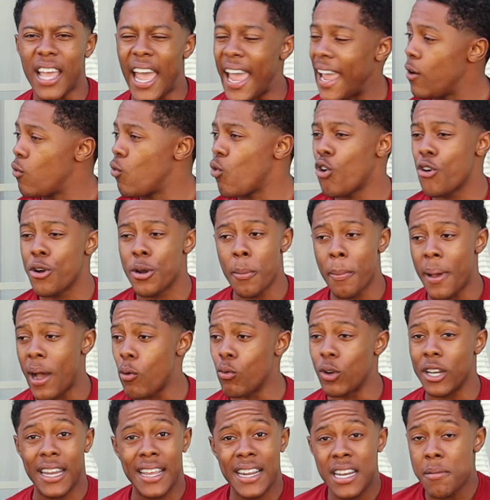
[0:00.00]
Ain't worried
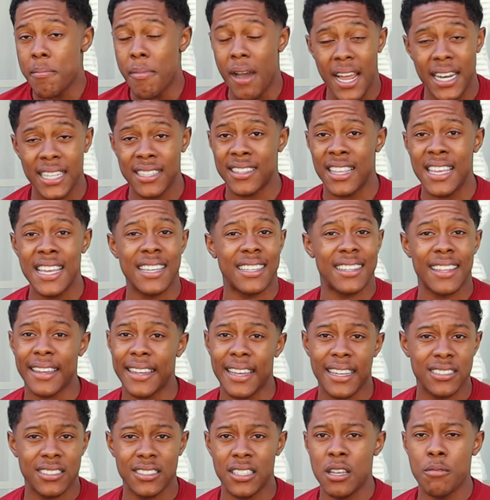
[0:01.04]
about what anybody think,
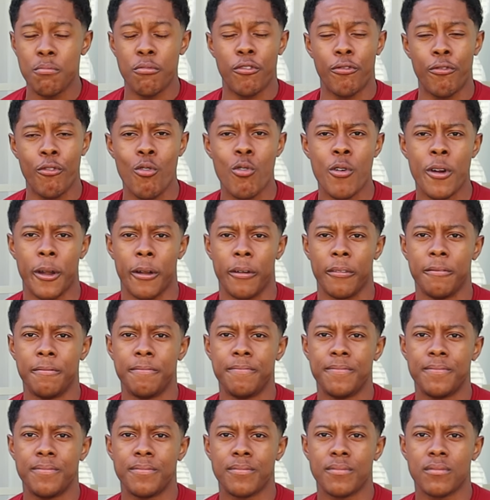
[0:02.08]
like I said before.
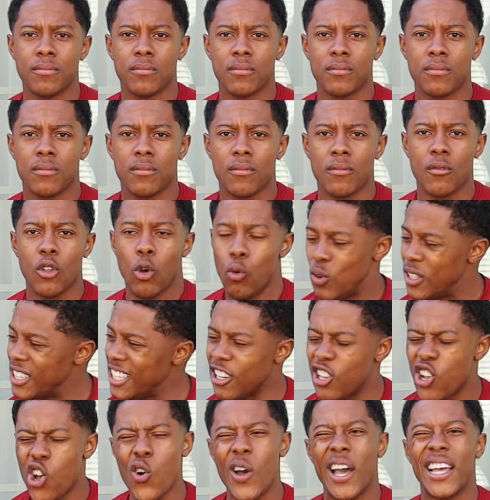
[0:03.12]

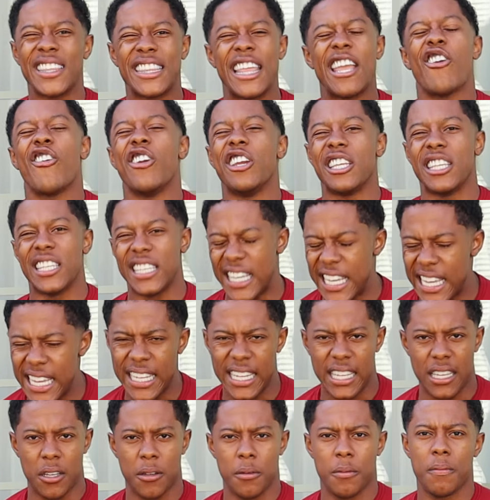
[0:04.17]
Willing to go out there and
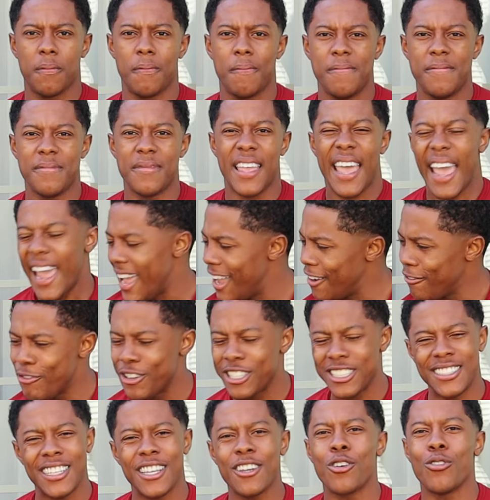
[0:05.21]
get it
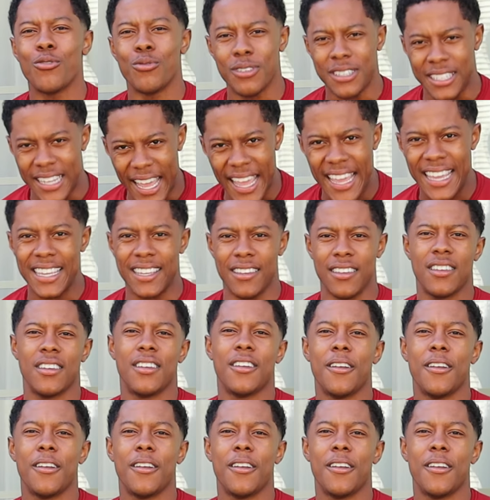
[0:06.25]
every single day